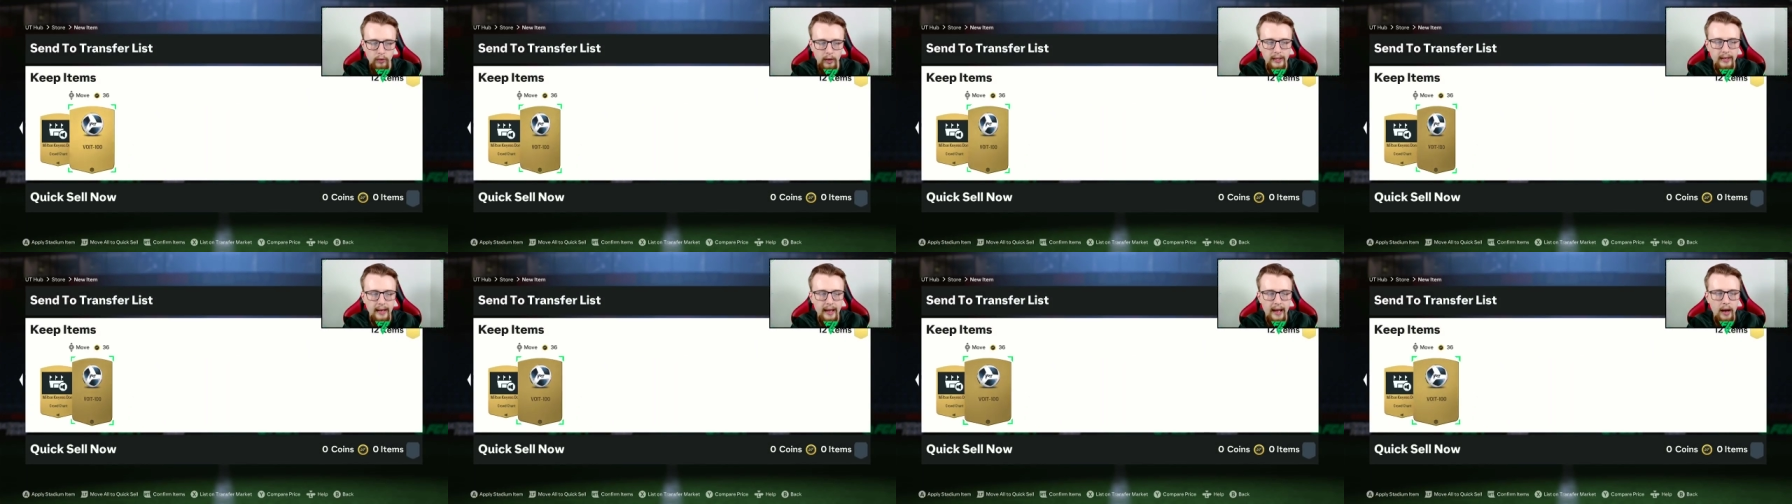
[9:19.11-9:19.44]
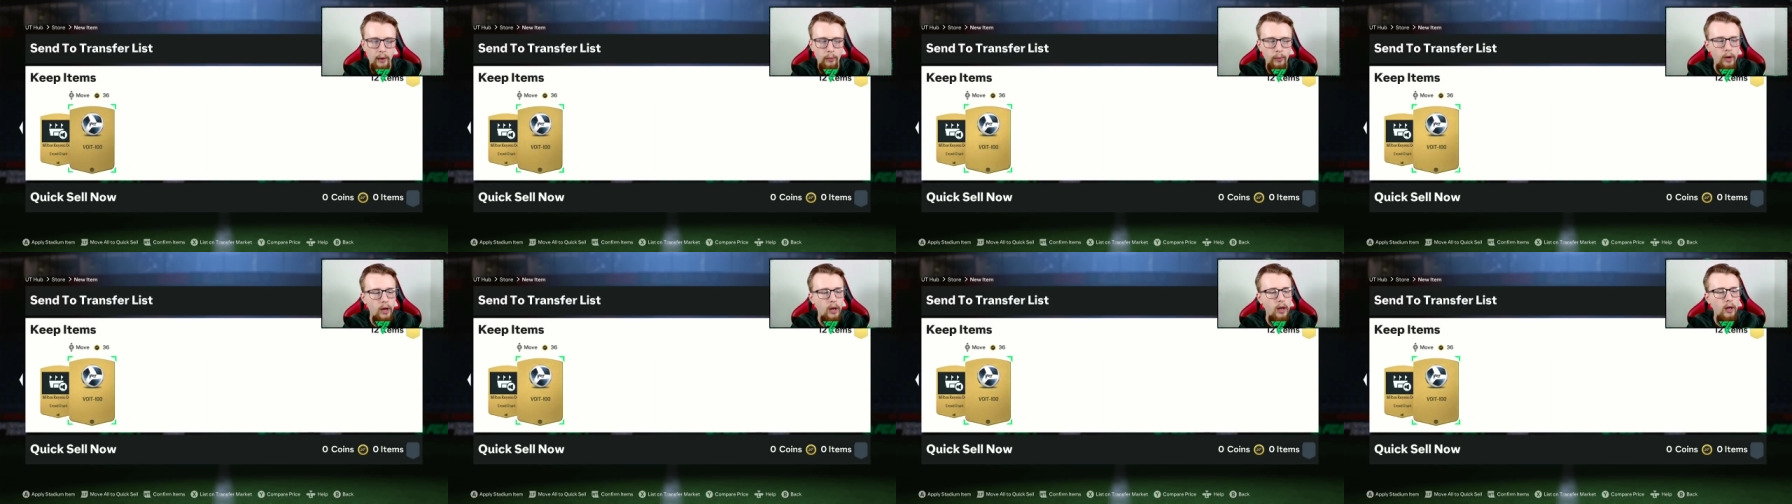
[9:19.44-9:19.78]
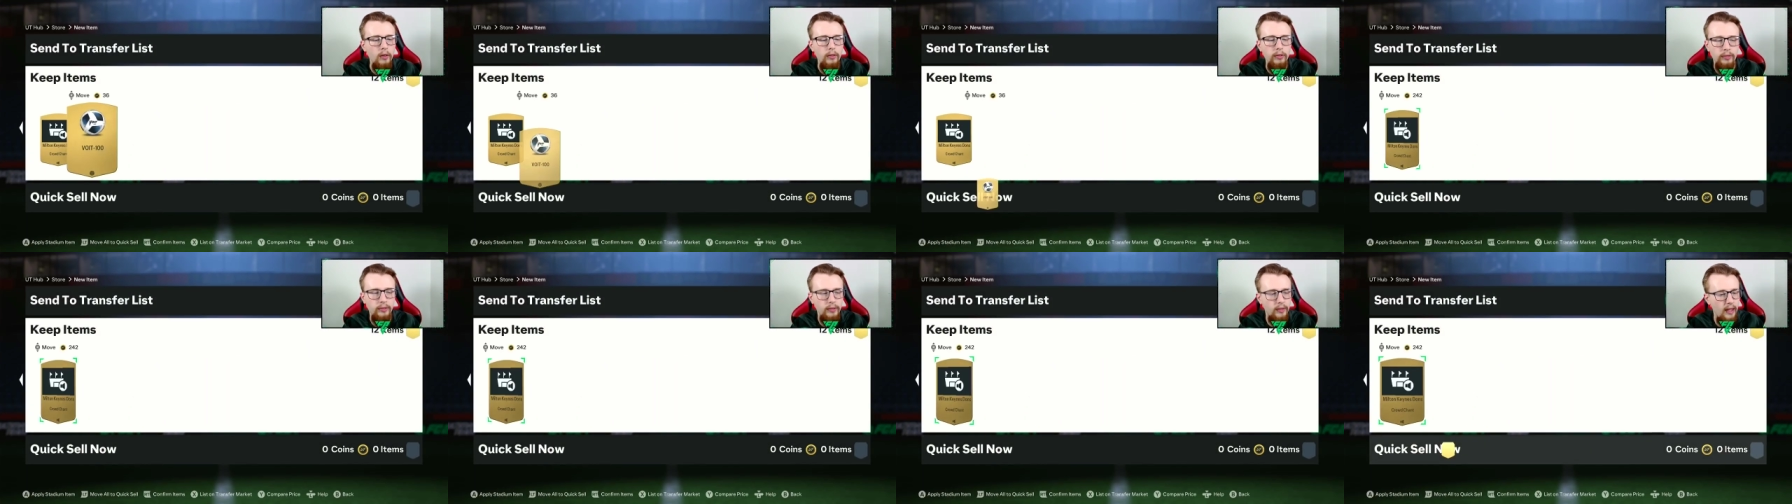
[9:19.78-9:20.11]
now.
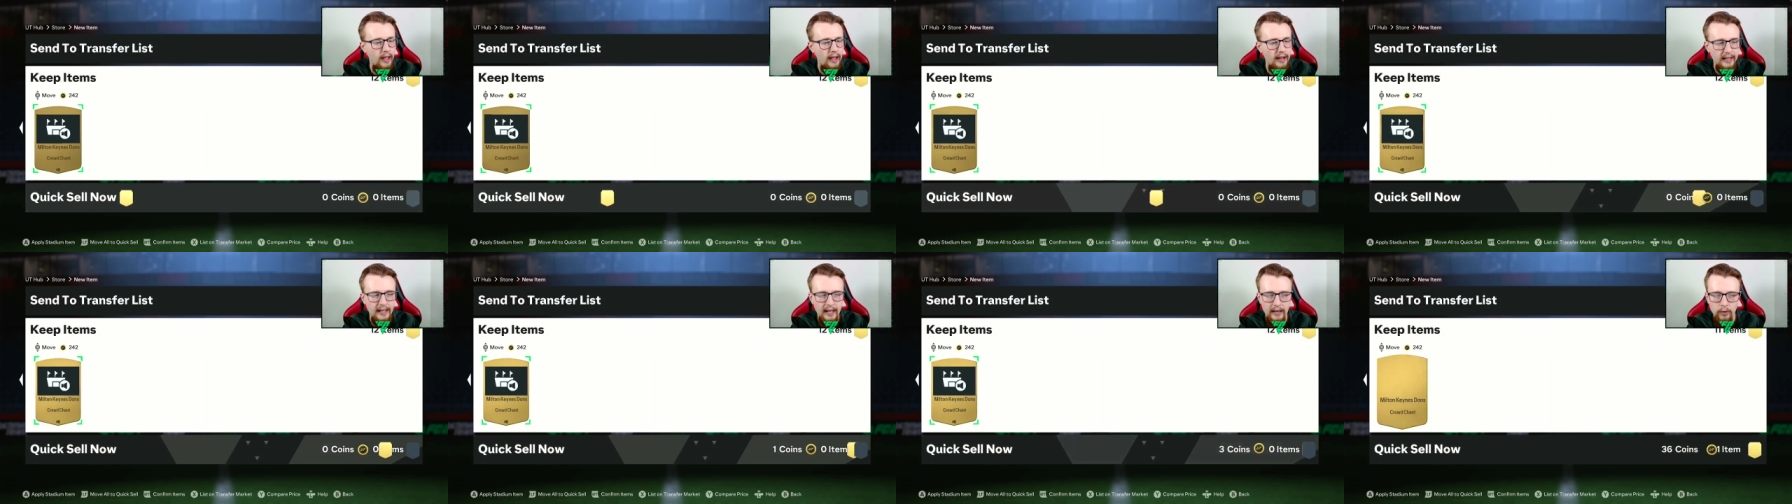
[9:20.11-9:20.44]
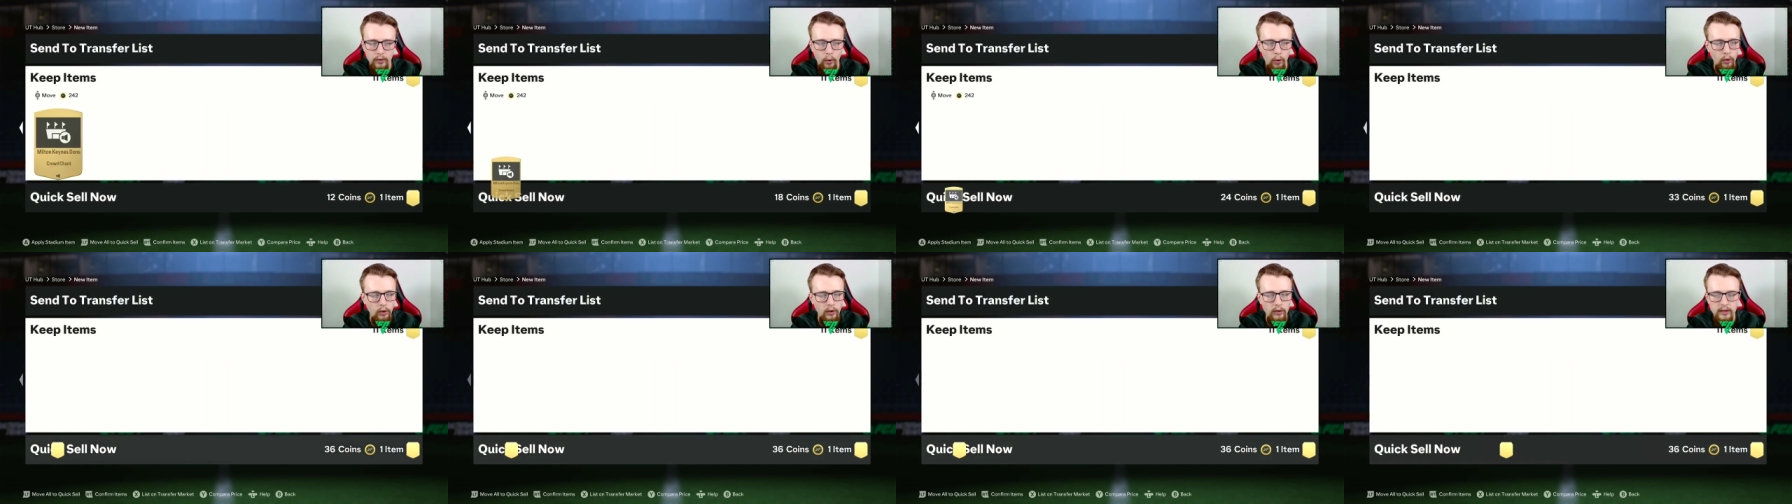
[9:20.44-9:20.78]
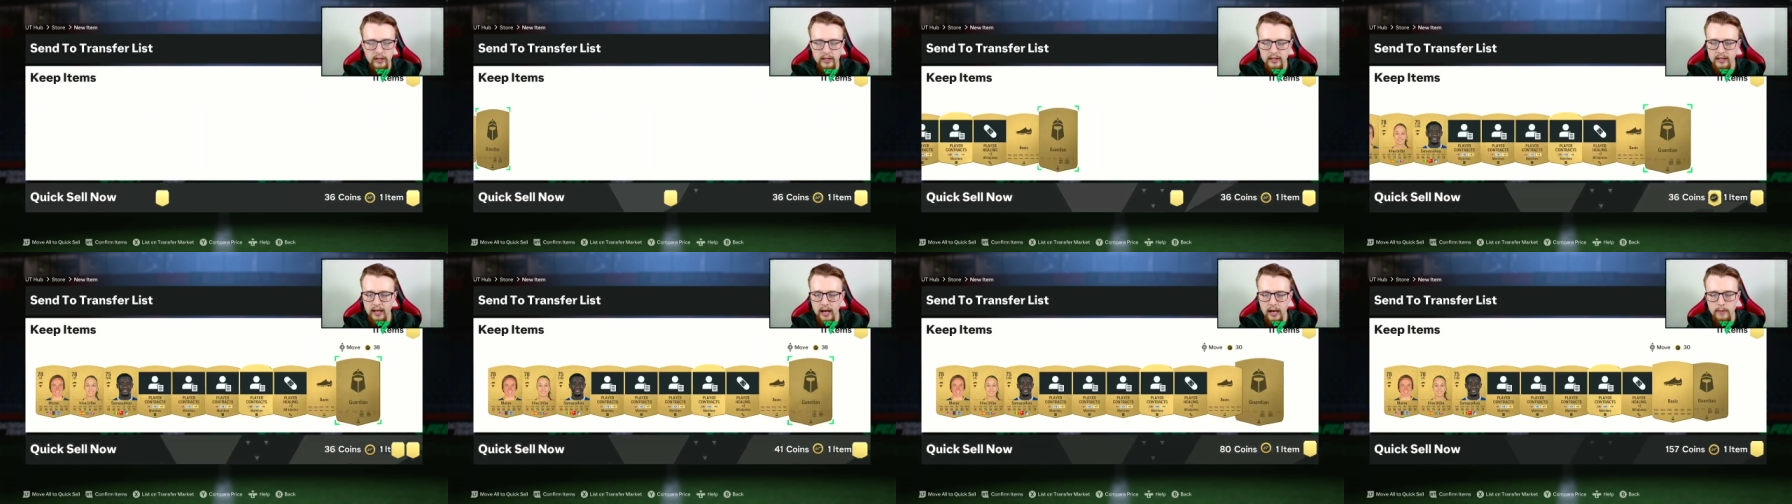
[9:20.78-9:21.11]
Again, all of this
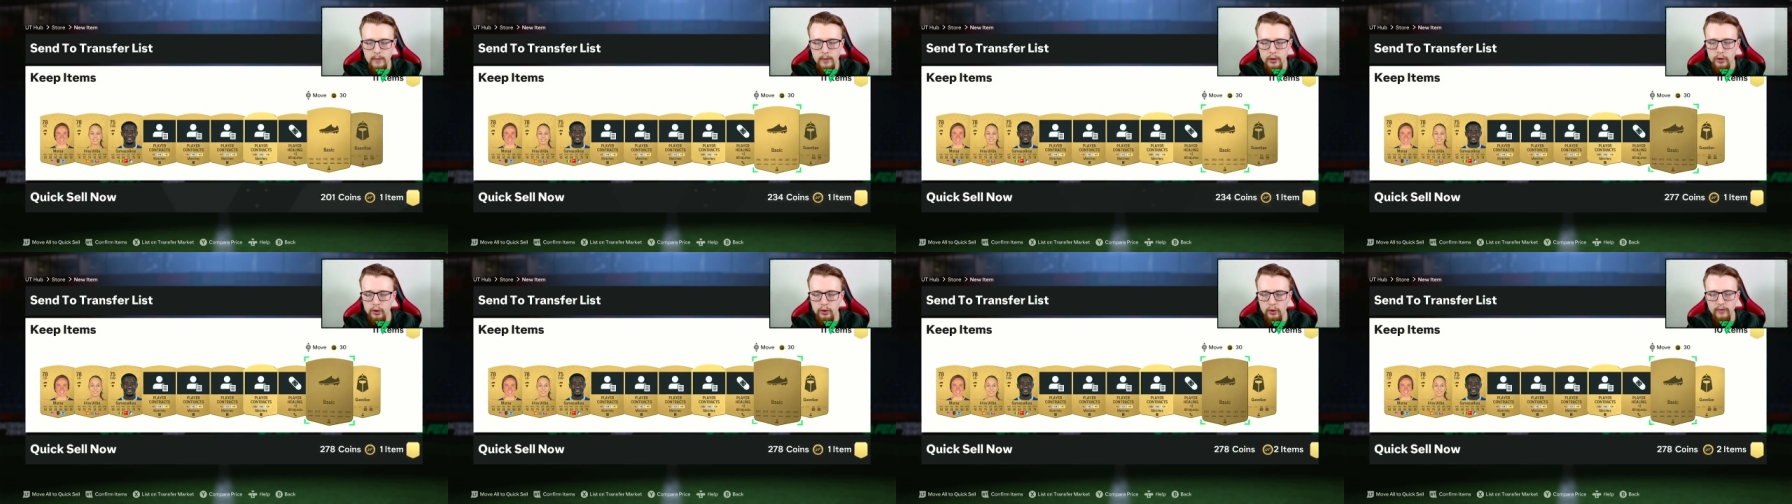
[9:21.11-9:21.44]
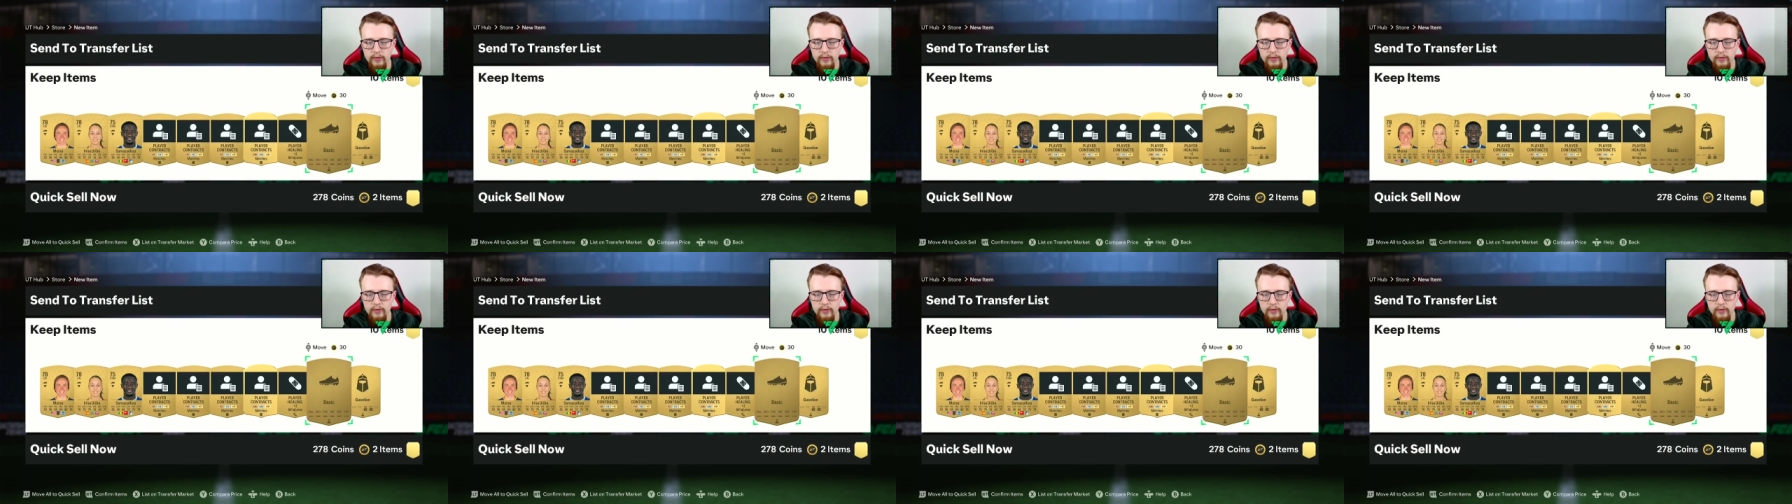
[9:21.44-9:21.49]
type of stuff,